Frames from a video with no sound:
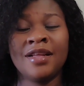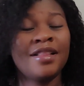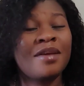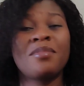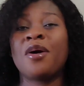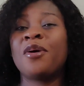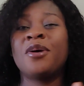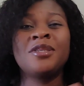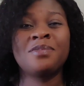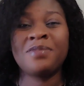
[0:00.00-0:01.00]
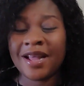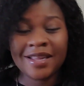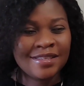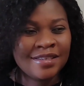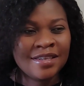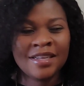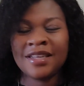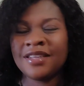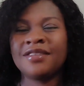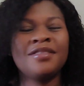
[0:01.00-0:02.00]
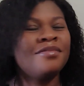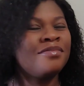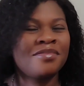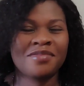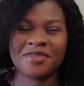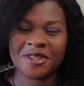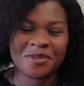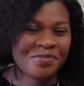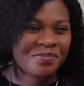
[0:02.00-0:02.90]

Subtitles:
Like, my husband is